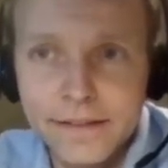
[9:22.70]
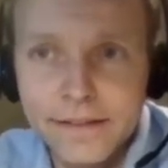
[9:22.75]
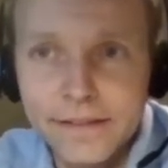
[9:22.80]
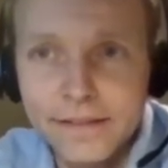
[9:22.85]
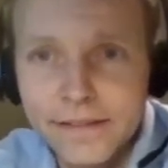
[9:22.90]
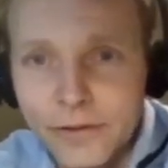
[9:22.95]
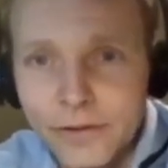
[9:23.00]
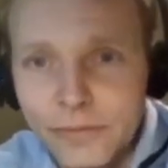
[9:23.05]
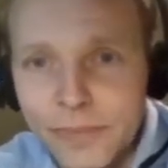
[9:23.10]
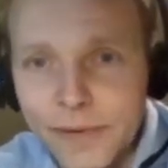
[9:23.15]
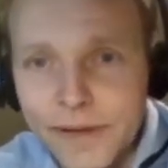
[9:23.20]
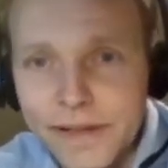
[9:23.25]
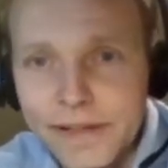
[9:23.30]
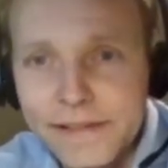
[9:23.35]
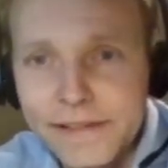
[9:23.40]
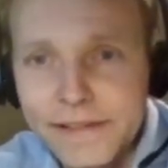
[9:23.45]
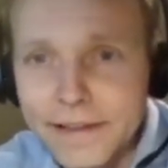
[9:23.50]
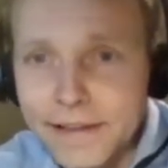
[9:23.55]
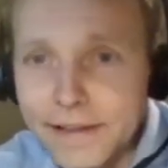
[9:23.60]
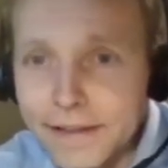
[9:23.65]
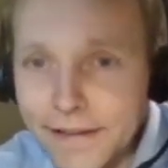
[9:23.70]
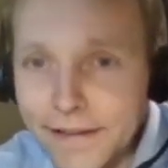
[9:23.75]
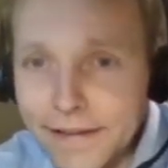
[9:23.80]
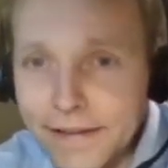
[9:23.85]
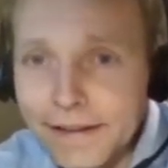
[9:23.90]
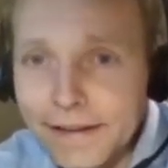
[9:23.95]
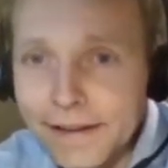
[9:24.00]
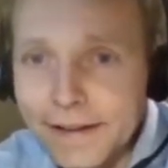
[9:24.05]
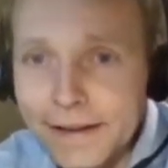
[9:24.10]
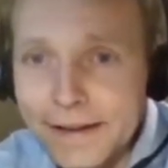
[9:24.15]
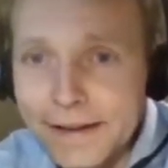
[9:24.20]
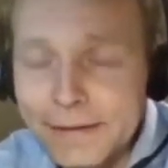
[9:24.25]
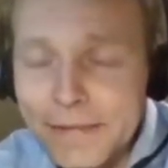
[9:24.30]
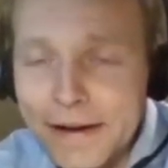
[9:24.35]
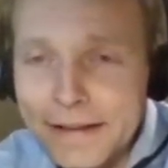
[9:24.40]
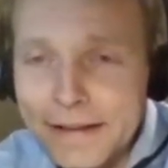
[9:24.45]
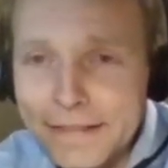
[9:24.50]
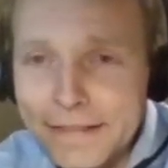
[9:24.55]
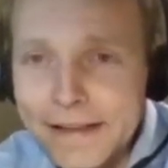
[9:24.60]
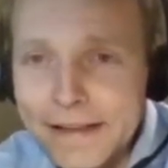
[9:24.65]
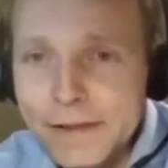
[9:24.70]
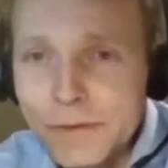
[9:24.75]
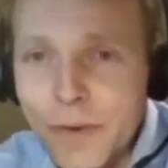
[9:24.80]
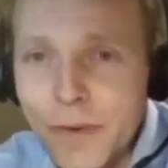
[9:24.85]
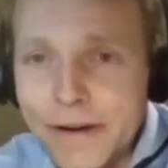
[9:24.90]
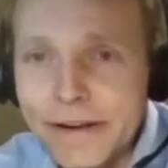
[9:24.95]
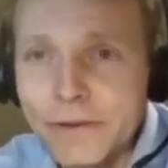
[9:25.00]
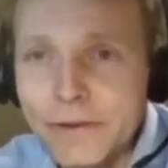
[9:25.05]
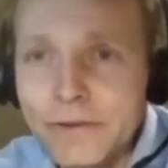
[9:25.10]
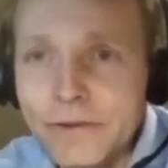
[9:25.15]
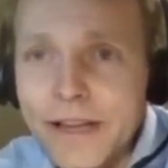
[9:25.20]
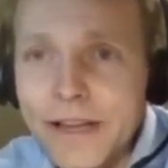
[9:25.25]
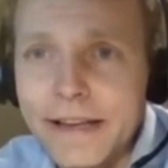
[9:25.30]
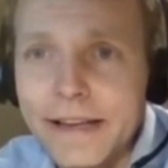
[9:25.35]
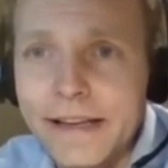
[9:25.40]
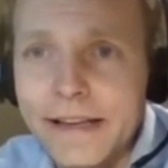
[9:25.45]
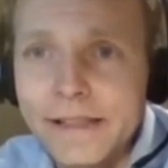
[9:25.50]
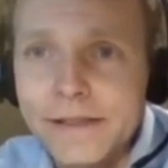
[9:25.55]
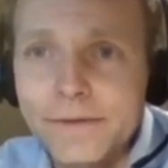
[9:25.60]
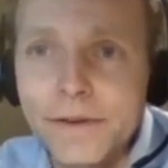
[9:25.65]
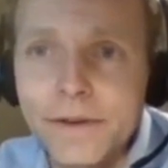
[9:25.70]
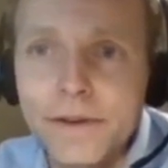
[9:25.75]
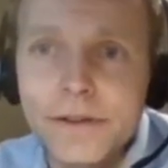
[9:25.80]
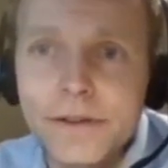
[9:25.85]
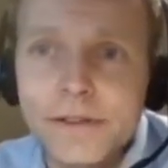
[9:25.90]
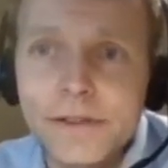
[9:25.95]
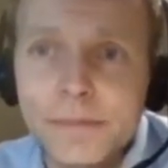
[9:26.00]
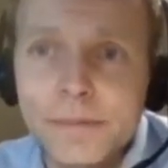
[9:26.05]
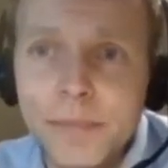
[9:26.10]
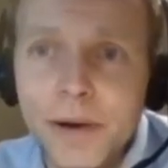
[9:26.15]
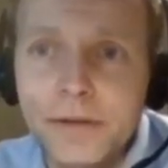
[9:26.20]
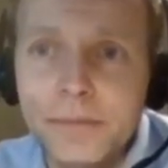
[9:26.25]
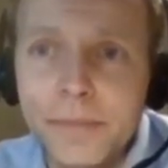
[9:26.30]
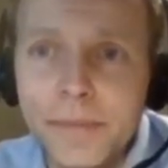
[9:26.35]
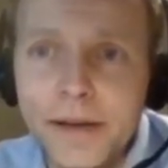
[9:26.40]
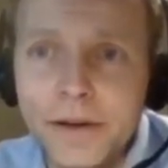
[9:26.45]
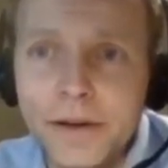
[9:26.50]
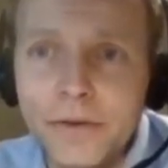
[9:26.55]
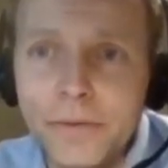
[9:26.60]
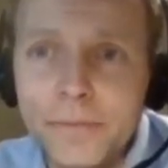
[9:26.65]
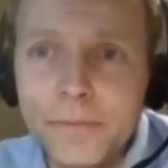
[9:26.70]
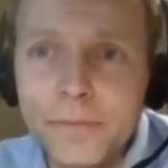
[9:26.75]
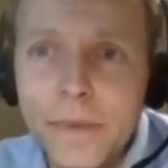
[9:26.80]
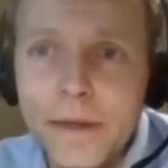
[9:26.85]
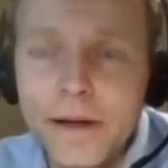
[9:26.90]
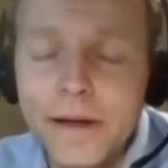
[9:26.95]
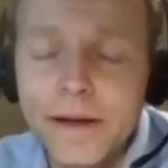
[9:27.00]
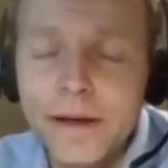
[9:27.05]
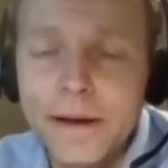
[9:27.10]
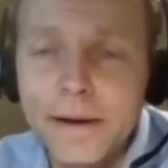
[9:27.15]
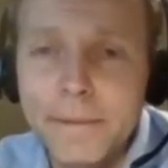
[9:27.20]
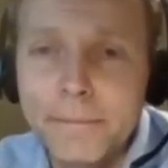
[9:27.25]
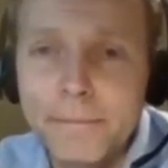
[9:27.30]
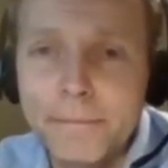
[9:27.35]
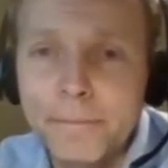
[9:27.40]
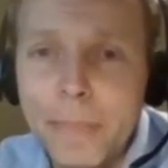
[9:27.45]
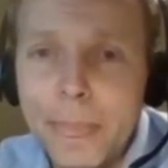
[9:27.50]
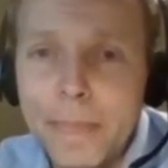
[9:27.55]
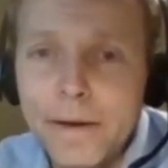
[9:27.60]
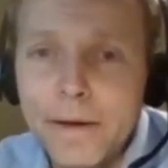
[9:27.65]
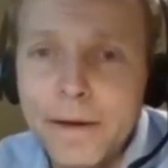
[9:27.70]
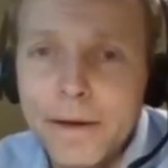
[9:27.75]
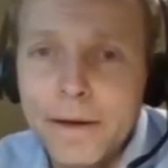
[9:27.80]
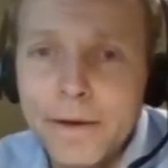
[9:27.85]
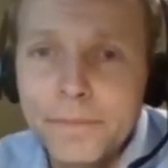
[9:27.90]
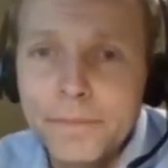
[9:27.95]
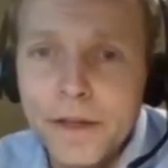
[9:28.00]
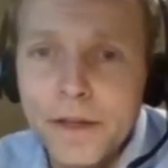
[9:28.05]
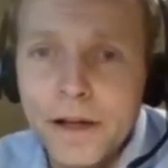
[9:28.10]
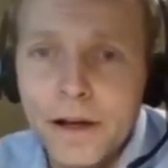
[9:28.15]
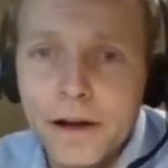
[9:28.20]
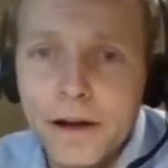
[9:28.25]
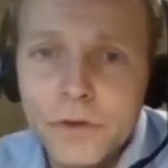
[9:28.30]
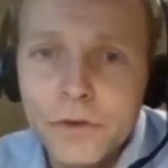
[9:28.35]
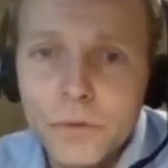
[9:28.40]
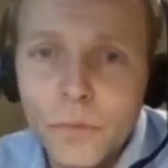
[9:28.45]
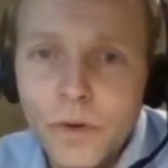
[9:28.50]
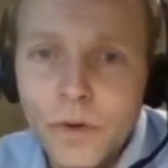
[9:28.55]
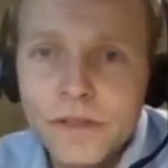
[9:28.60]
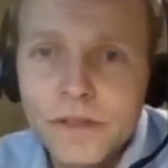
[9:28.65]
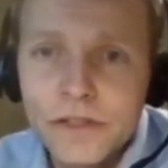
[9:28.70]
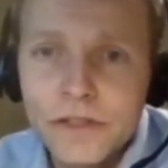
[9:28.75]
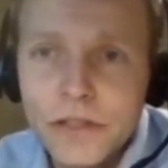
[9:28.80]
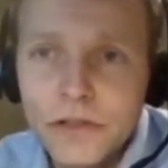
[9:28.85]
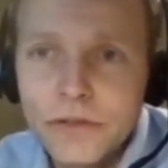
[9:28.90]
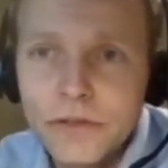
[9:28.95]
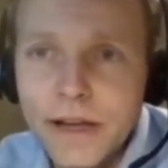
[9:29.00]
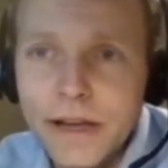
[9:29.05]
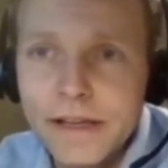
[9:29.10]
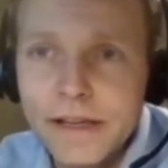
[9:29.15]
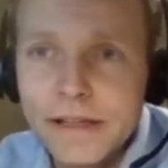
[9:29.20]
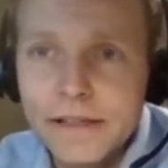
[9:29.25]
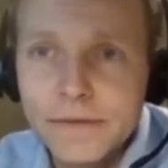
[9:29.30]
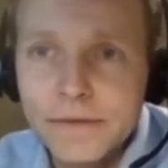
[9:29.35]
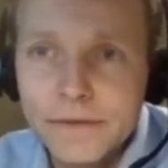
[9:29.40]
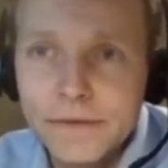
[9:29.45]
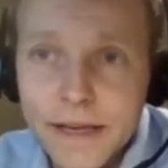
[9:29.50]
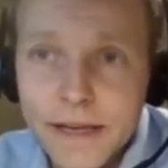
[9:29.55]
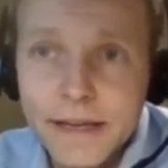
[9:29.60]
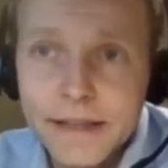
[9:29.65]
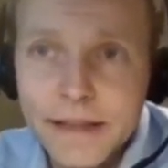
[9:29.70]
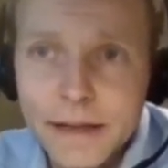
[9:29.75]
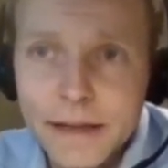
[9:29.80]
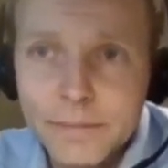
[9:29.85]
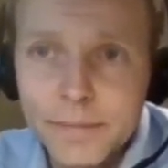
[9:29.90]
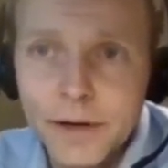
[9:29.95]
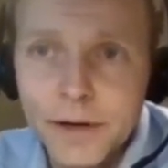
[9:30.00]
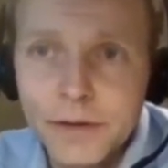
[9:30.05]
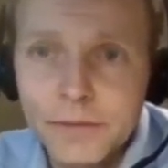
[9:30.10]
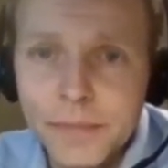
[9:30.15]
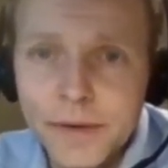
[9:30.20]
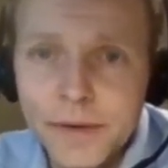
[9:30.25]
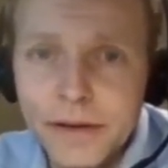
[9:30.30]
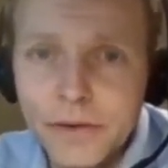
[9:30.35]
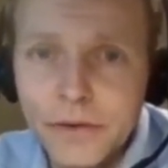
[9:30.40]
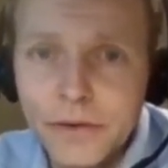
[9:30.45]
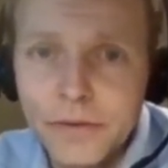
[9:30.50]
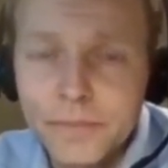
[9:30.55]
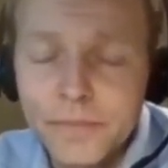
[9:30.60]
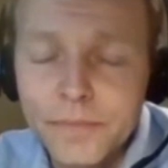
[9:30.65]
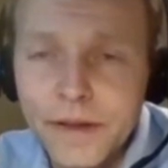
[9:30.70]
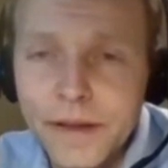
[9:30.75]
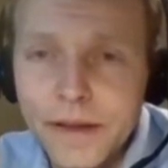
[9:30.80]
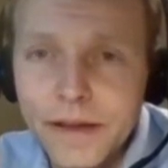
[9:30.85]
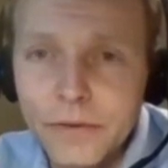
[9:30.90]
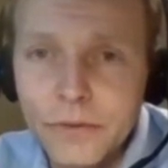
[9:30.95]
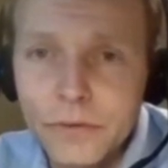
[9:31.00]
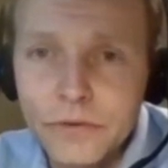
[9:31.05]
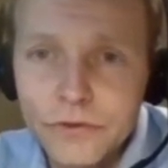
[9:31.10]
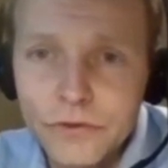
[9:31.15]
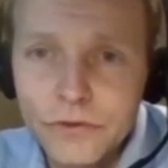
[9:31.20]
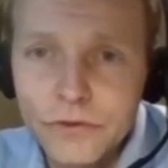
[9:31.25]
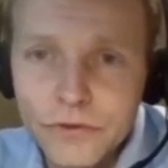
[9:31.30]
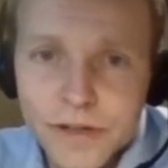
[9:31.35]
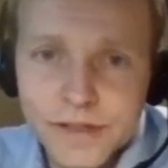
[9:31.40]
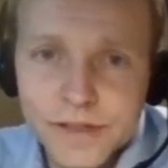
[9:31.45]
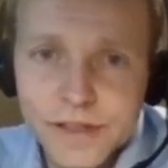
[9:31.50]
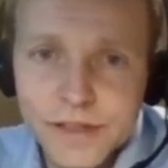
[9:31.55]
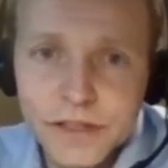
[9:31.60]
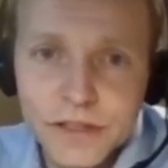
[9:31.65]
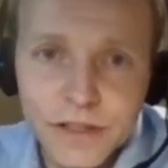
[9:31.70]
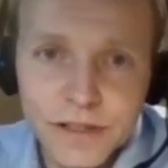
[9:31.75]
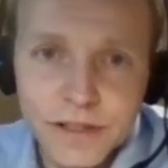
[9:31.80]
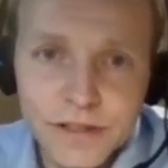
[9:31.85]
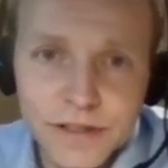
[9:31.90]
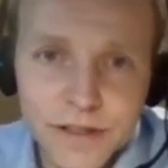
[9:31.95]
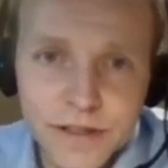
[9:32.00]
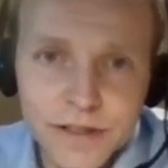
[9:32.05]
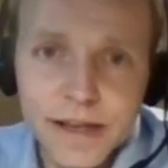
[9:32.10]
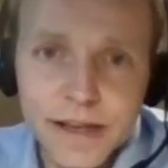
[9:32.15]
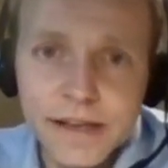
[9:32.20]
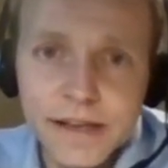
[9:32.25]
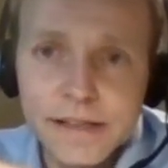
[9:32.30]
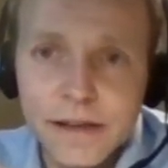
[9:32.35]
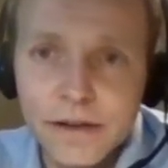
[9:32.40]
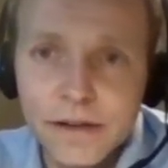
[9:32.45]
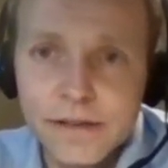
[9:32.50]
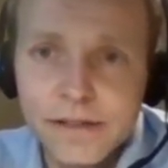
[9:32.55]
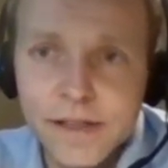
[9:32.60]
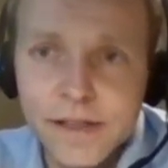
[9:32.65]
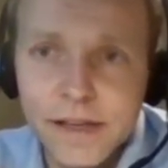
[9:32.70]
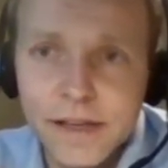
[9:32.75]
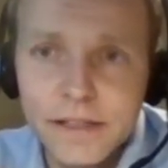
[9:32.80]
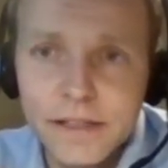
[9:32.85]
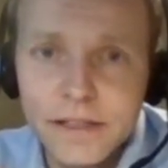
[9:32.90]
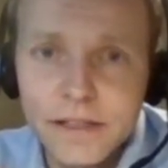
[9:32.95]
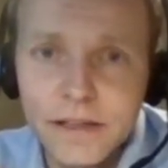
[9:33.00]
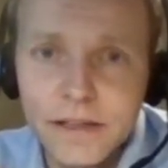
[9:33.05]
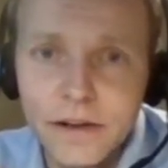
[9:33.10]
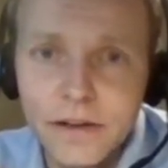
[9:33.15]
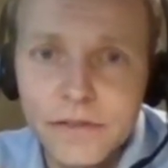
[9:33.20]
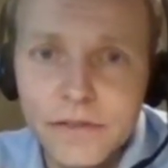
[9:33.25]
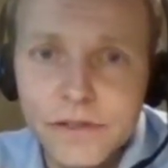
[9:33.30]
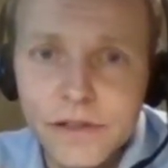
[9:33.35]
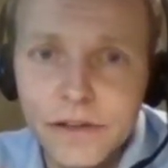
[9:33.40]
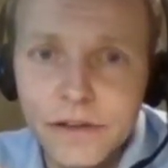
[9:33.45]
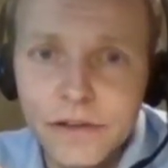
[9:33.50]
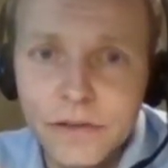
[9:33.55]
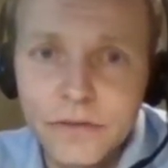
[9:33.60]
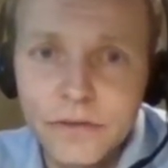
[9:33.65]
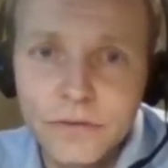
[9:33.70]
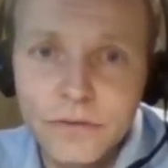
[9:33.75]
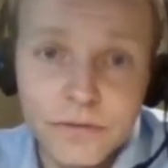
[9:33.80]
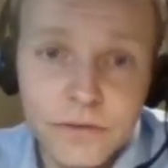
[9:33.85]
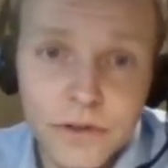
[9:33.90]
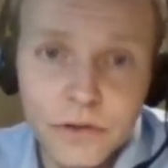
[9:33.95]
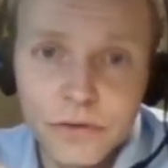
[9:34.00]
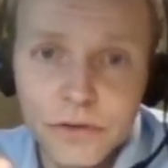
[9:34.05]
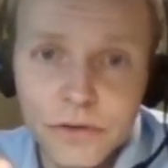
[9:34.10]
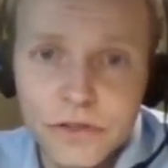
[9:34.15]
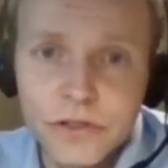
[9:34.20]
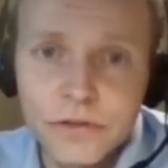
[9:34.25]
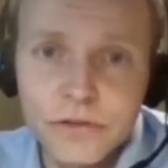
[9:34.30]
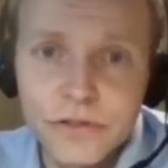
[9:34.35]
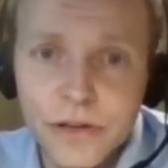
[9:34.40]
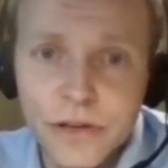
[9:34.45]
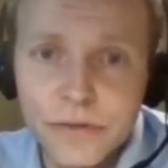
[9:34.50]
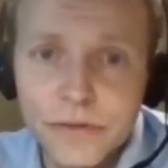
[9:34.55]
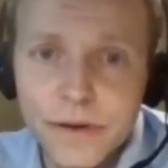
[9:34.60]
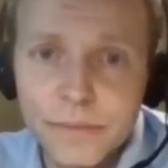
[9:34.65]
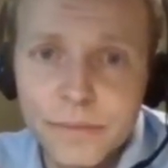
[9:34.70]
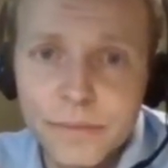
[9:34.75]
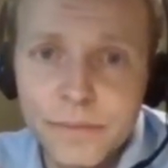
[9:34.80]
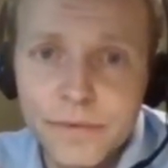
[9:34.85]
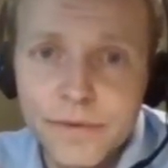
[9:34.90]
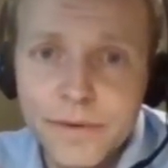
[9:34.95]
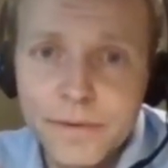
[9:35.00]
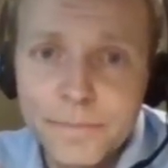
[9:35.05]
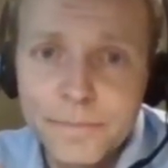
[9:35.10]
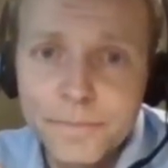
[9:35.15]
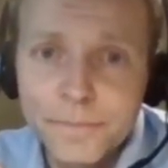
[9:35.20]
little beast. And that's when it will take its first blood meal. After 1 to 2 days of taking that blood meal, it will transition into the next stage in the life cycle called a deutonymph.